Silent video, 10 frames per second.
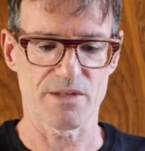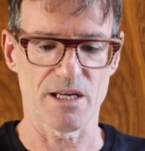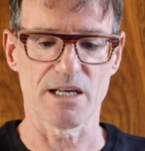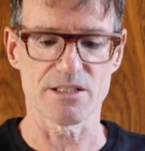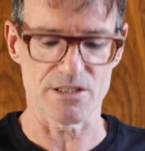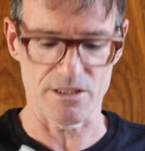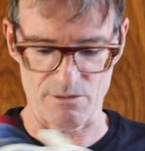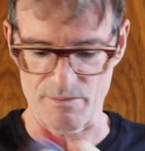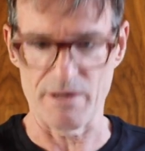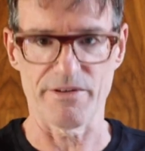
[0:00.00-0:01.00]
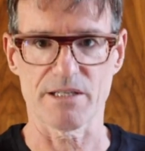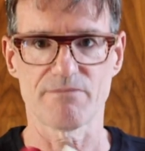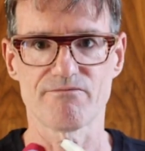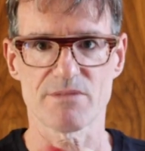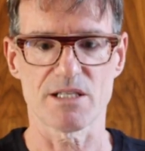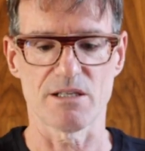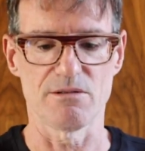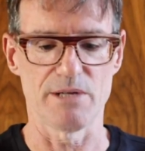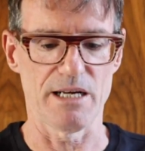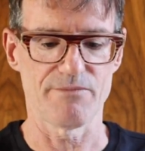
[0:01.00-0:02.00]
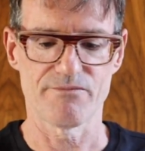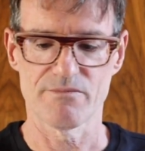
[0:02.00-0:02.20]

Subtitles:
I just thought they were perfect. So